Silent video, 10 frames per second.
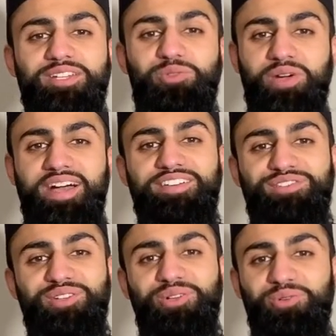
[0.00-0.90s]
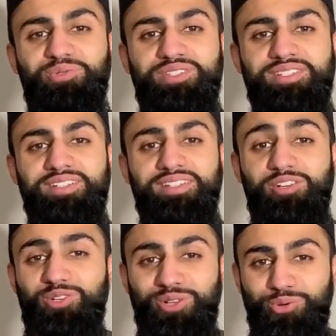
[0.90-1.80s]
you have for those that are
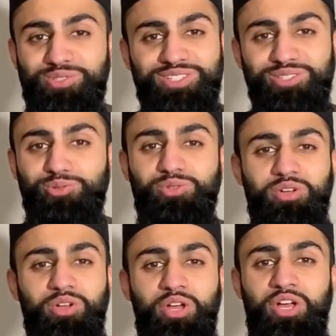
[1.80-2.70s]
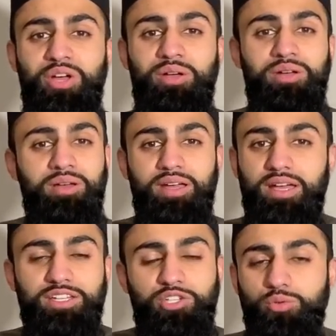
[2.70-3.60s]
close to you,
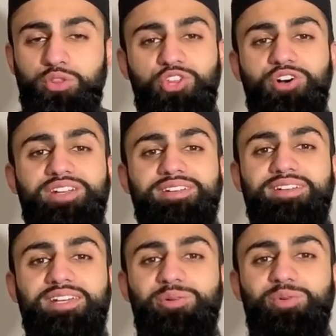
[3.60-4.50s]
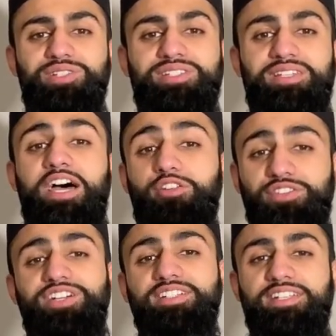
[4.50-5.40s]
you thought it was out of
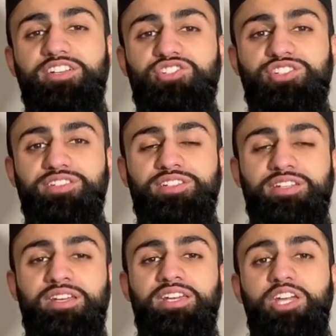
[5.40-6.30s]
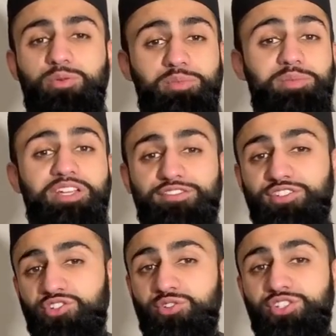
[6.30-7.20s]
good intention, it would be
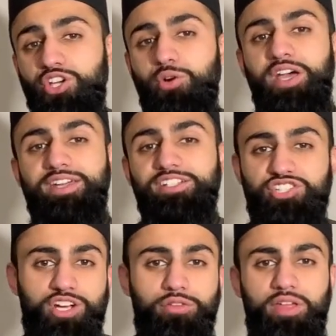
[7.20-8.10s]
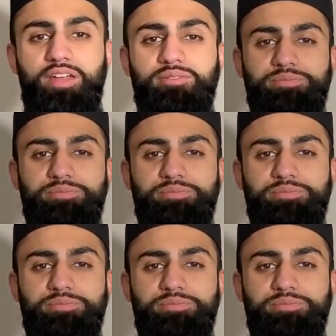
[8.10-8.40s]
beneficial to go ahead and share that.